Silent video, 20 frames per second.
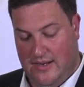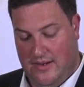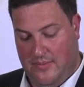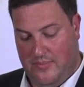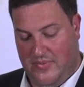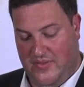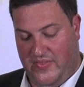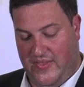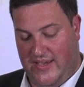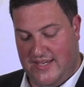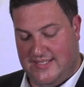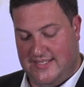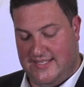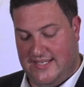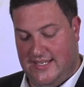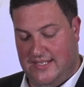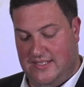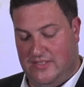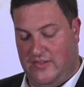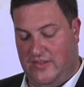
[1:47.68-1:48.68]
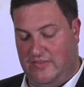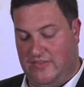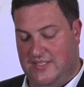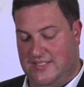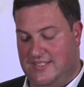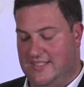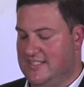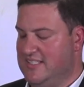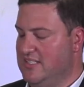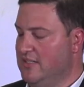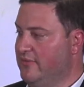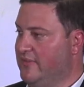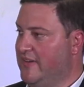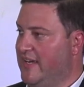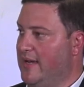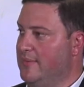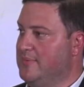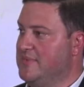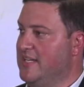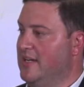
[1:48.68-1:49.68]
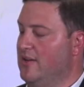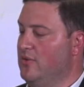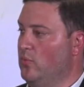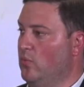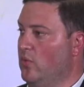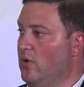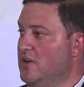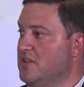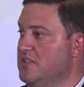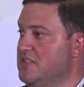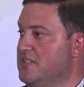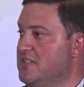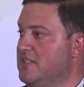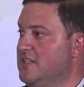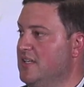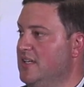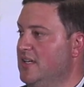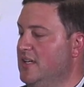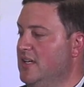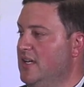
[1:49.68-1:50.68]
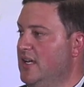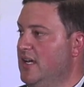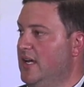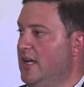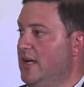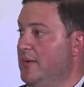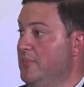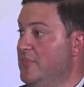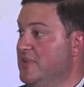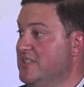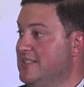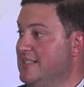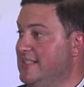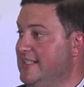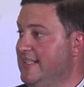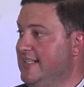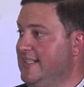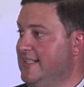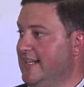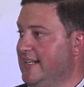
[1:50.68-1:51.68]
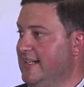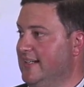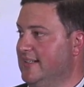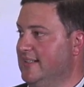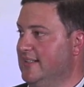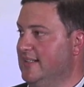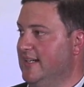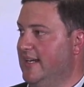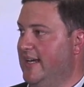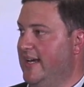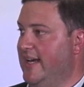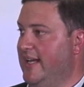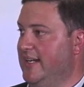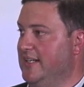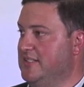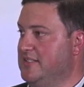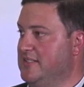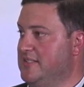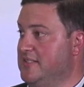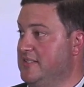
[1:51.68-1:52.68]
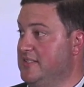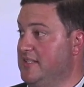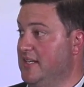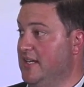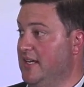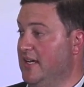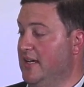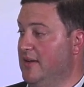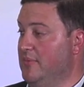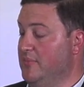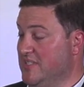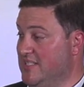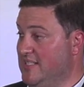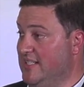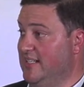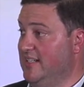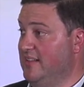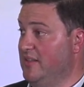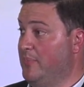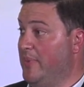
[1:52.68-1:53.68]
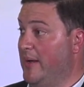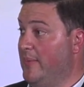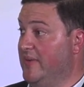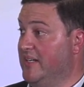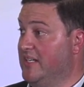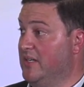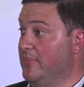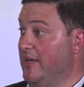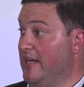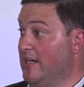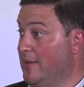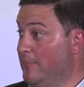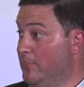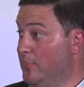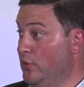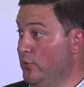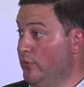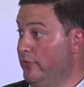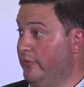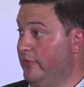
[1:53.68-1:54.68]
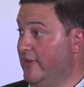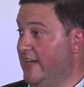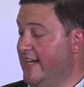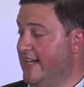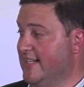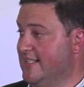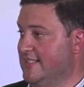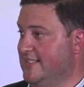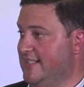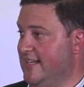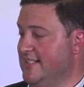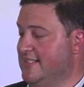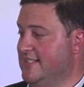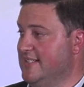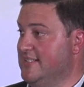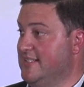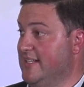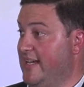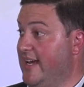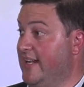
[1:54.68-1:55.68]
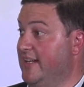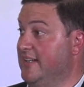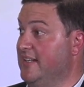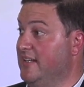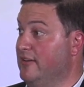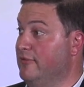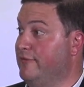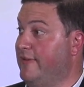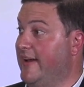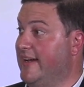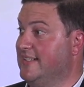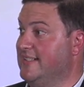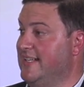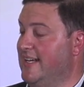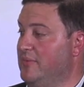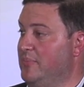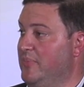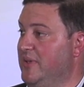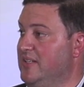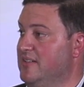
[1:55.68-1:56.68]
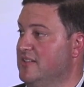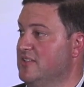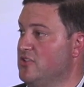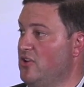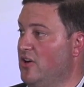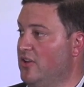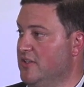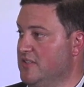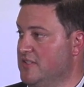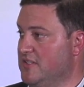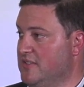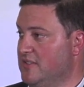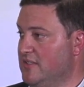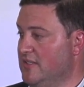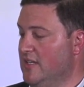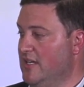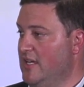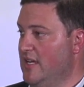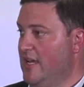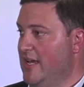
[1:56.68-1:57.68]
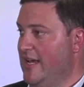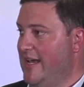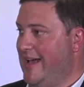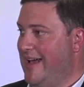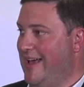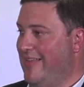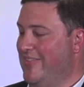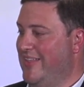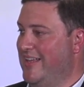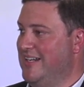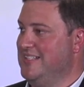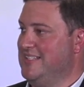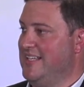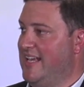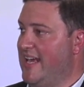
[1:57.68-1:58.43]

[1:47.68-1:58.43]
But they said that the city of Cape Town was misleading the public about our blue flag status and in fact had been dishonest. And that is